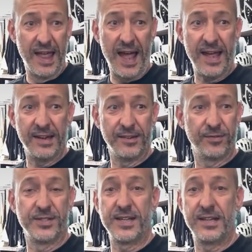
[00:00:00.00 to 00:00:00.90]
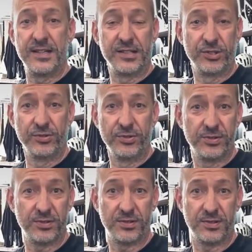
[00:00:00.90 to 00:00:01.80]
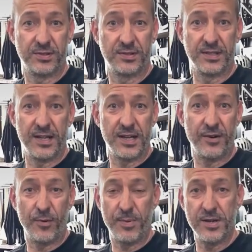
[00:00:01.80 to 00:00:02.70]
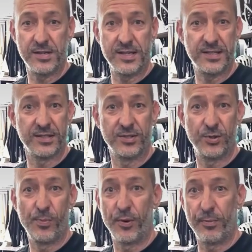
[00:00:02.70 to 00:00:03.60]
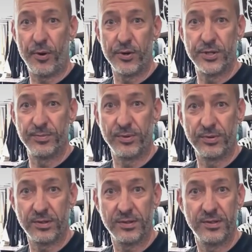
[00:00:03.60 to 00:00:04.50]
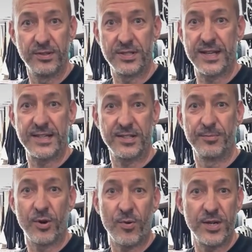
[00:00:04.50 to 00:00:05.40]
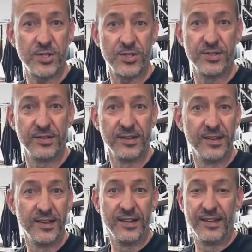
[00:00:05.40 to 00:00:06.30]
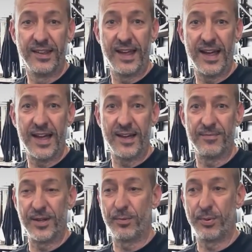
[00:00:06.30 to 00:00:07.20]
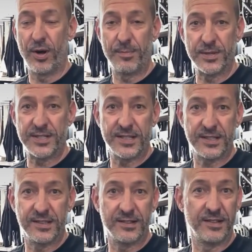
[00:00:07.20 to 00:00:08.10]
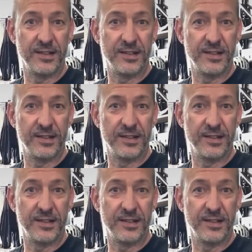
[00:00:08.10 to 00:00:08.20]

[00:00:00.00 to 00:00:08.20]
and if there's any issues, RepairDesk is super approachable. You just ask them a question, they'll put up a ticket,